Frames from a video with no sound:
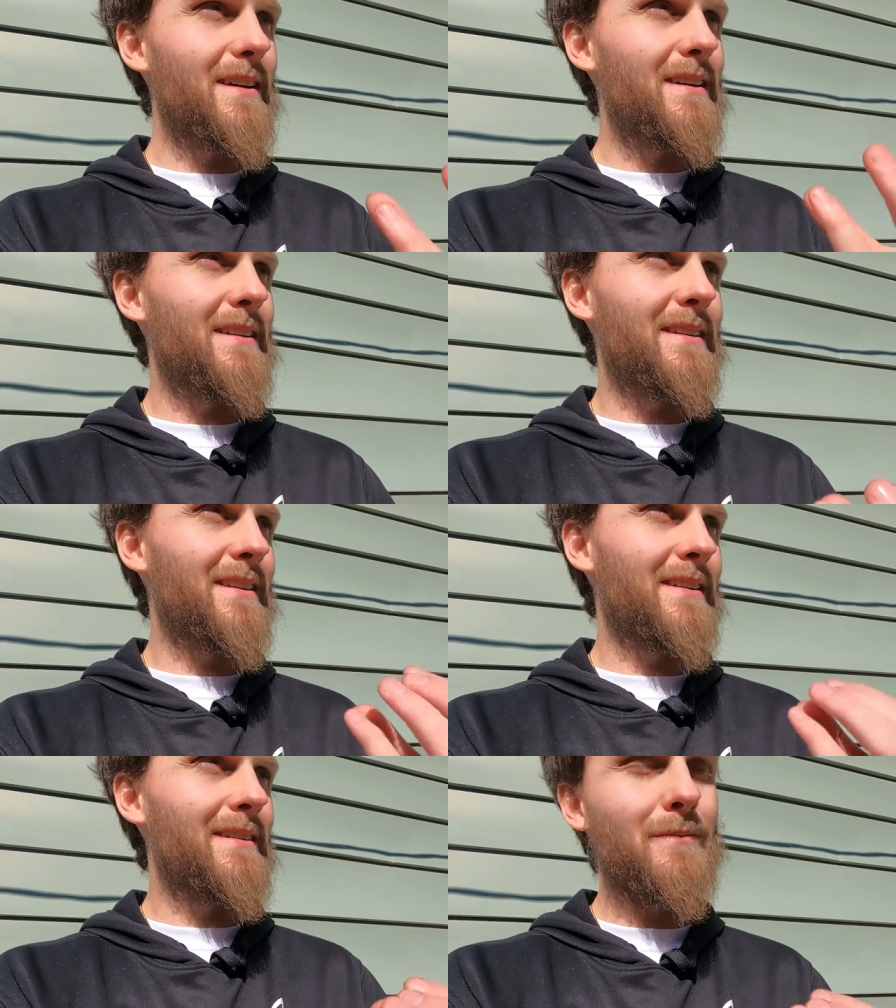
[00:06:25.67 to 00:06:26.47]

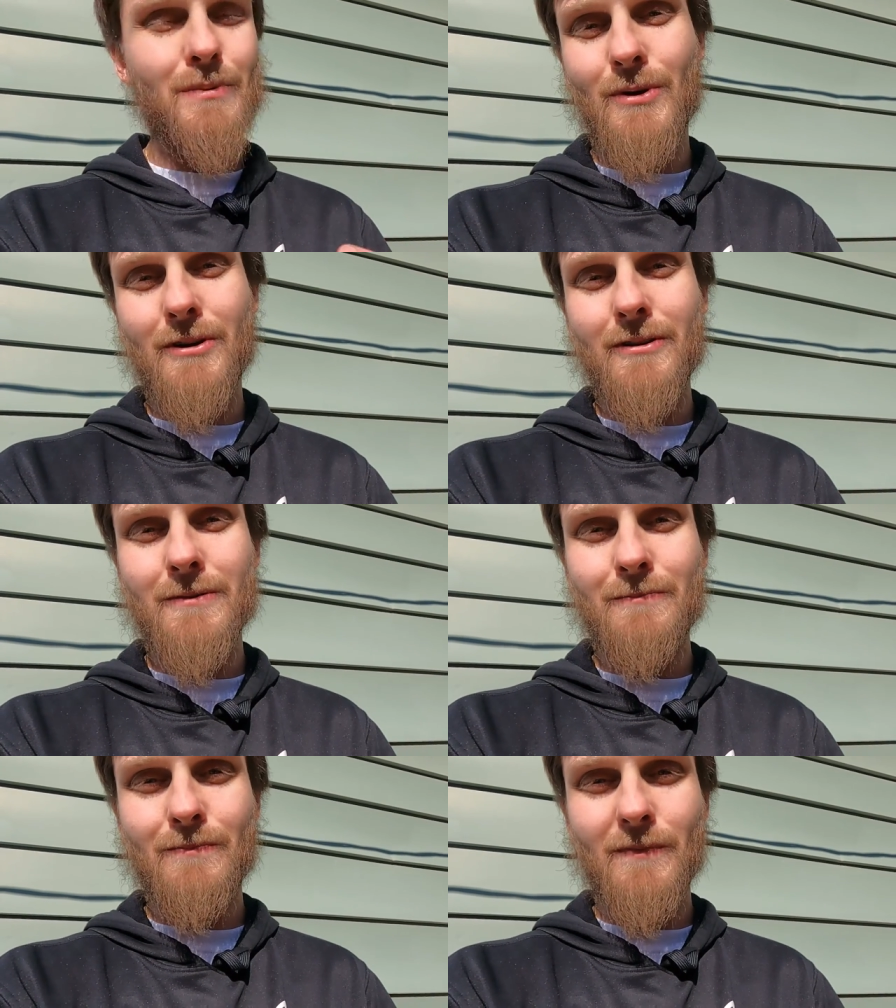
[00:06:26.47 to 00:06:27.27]
anything
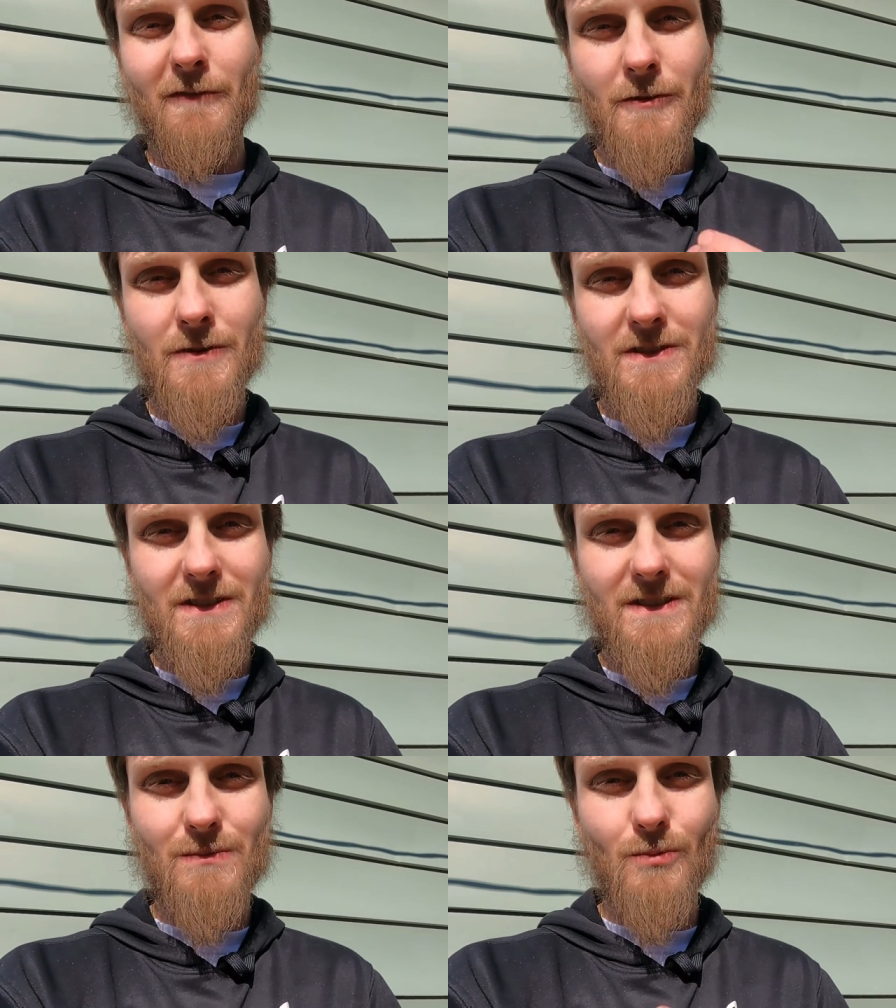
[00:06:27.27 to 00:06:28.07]
temporary
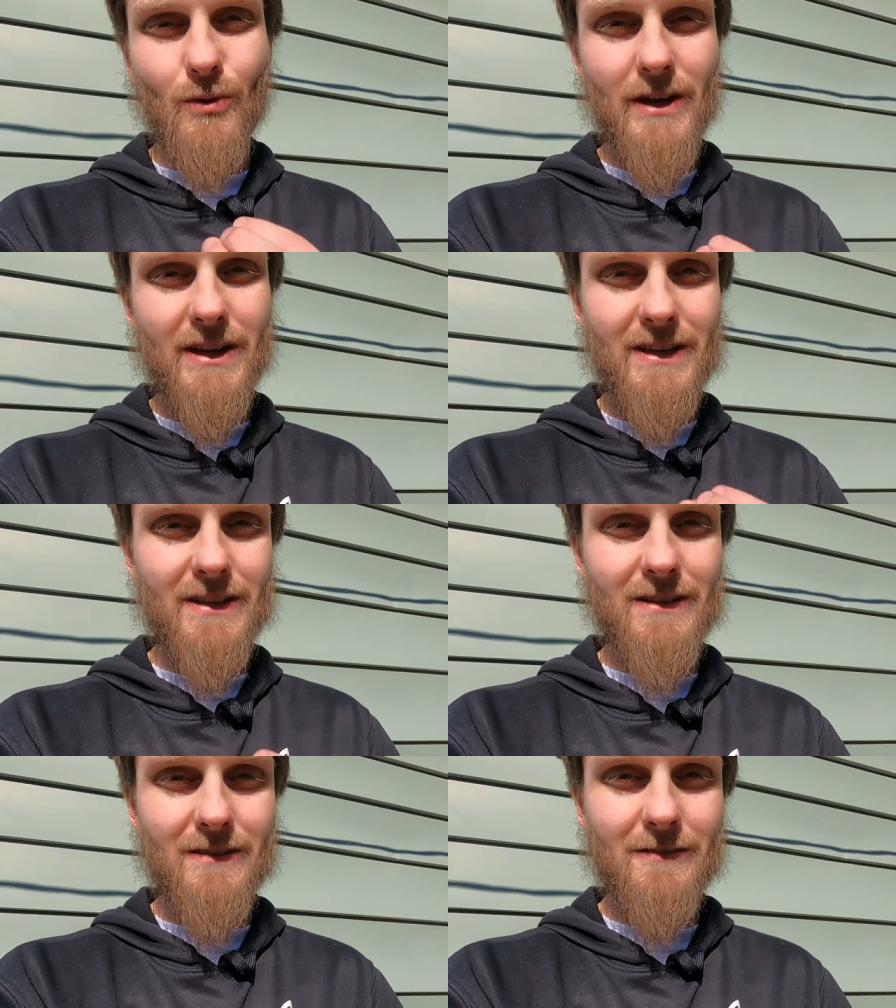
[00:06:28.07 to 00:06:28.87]
versus
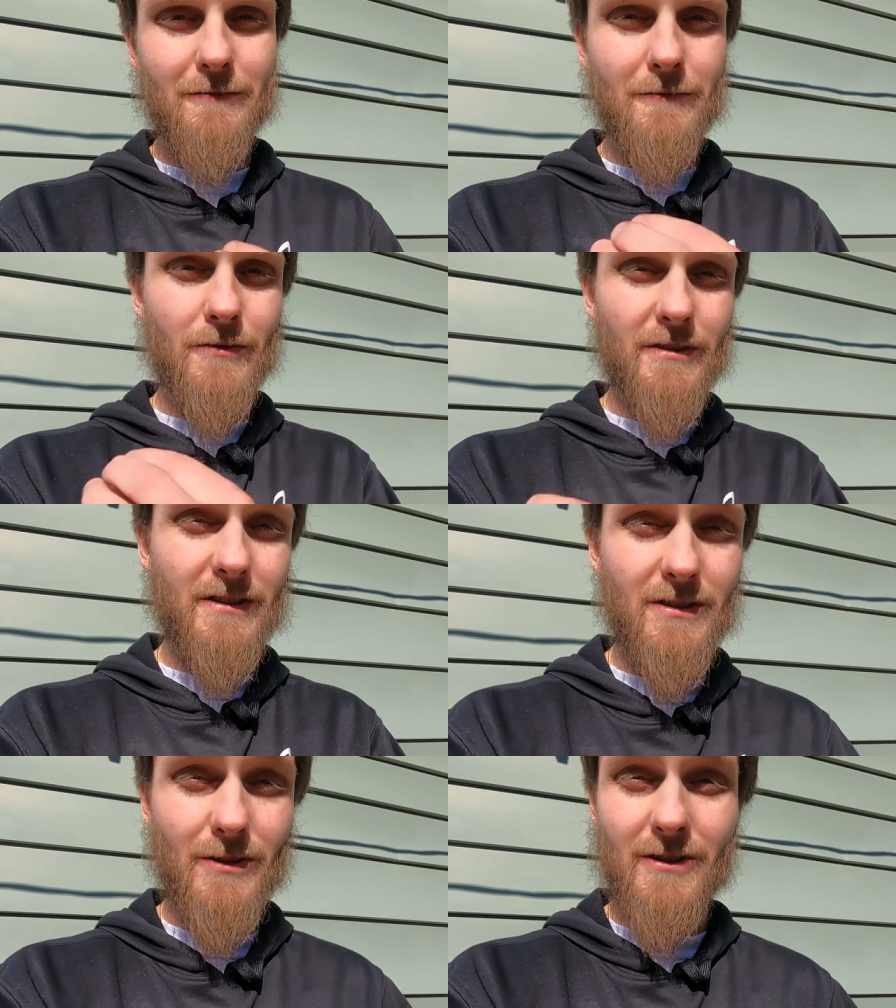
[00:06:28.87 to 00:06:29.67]
waiting for the
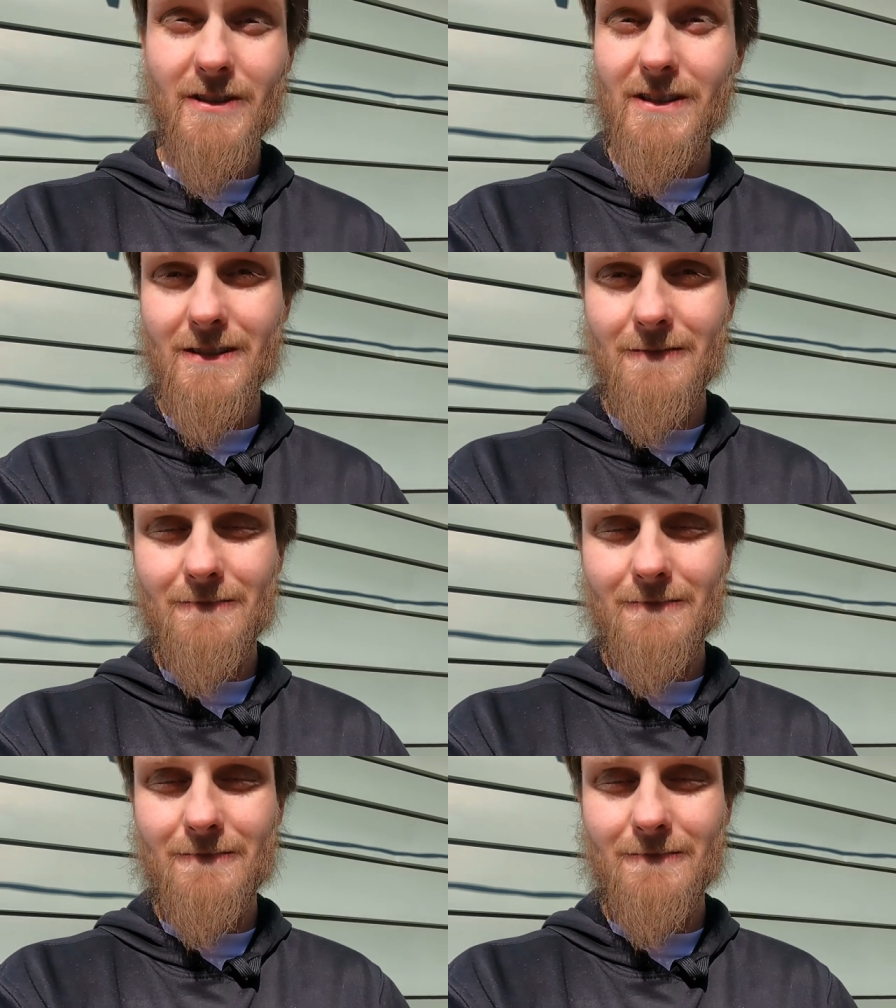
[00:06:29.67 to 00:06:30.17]
eternity